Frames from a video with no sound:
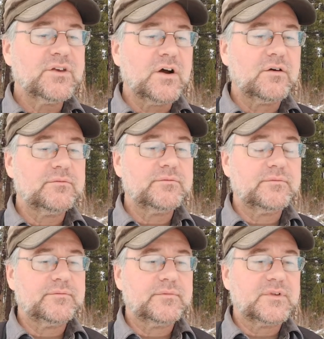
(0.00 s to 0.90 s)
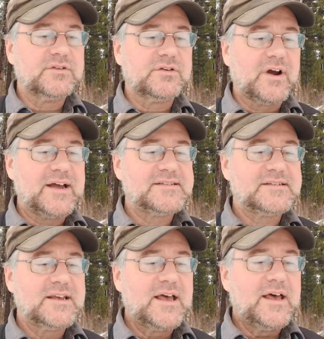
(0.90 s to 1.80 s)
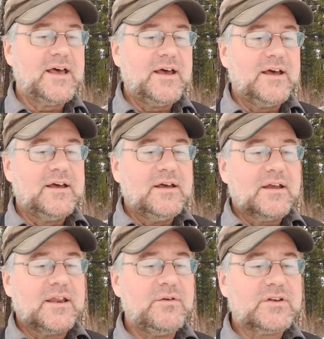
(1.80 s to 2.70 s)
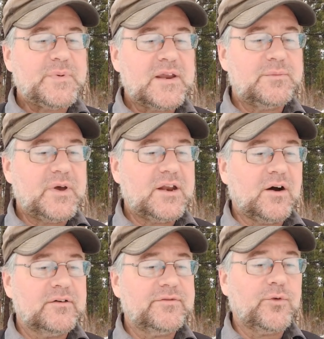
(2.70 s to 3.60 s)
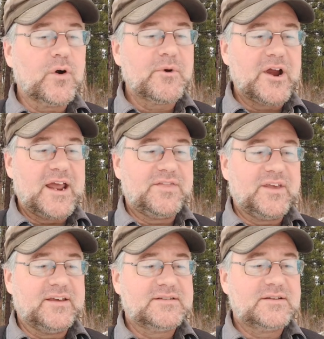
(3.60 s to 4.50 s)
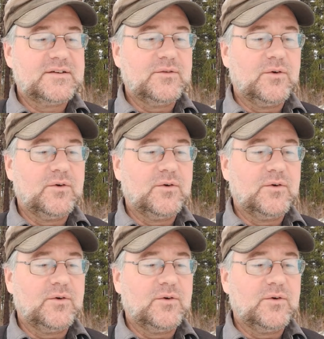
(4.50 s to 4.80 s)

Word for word: So, she writes, can you expand a bit on former atheist,